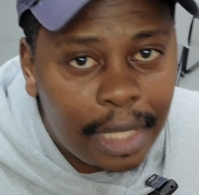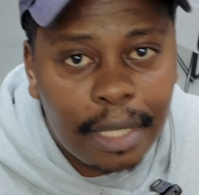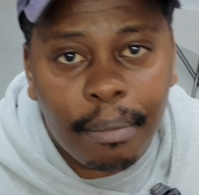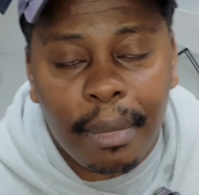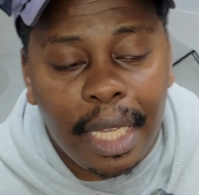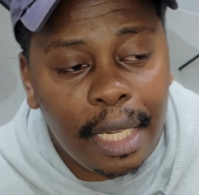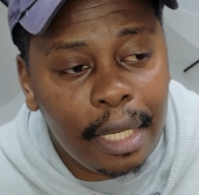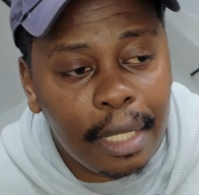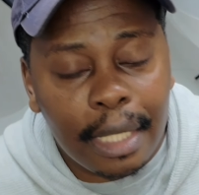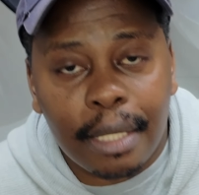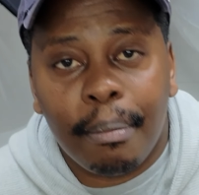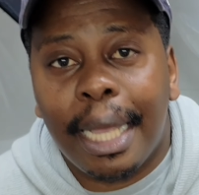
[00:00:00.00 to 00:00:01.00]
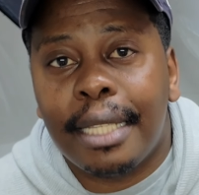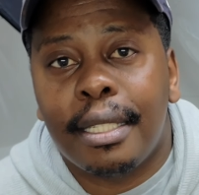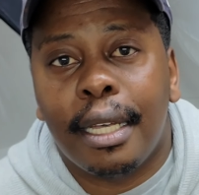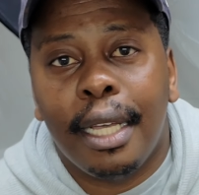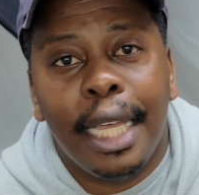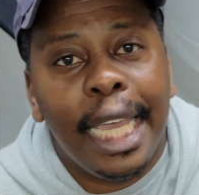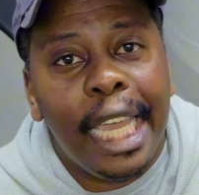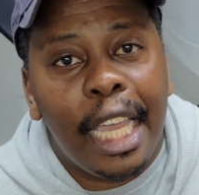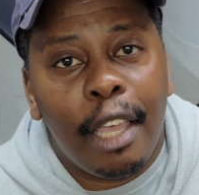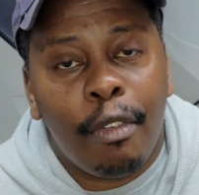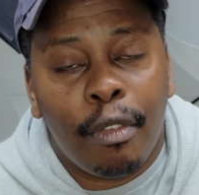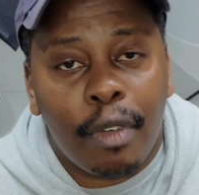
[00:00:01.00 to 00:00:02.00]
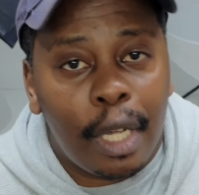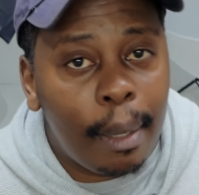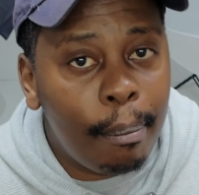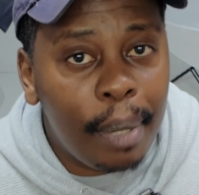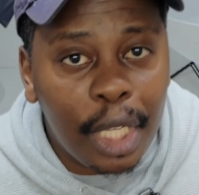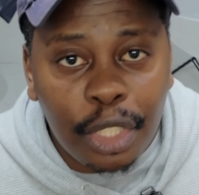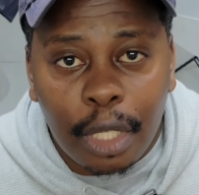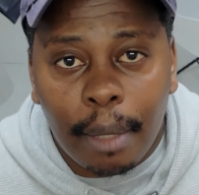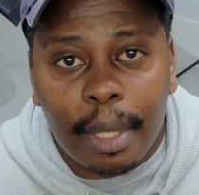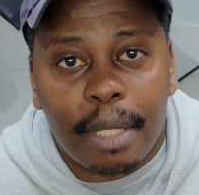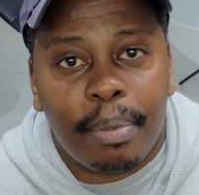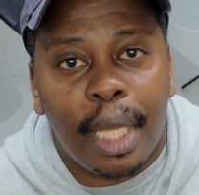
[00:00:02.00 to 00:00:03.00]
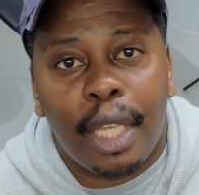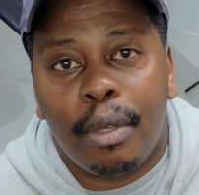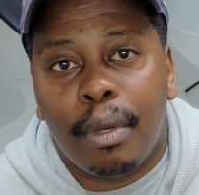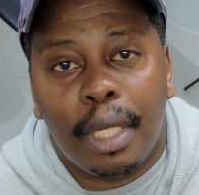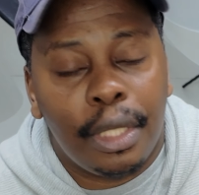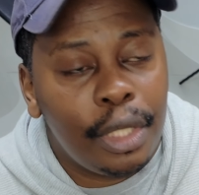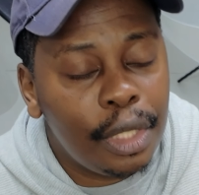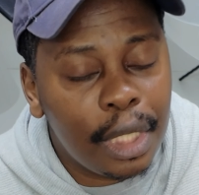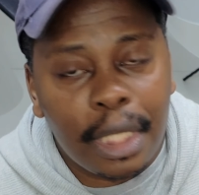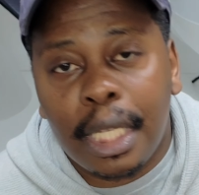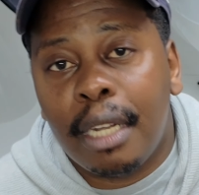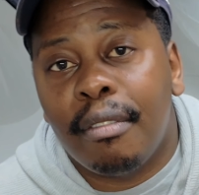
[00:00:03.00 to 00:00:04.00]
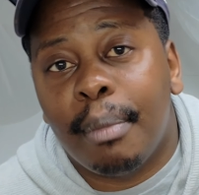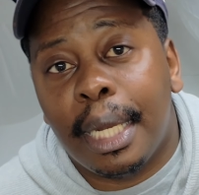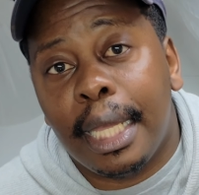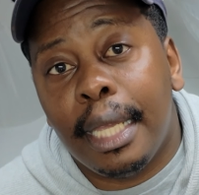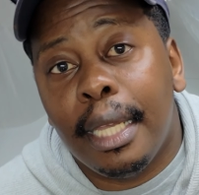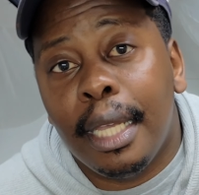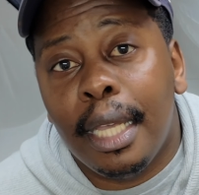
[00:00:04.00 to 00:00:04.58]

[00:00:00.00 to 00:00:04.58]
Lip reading: Doesn't matter if you've got a big job that's paying you a shit ton of money.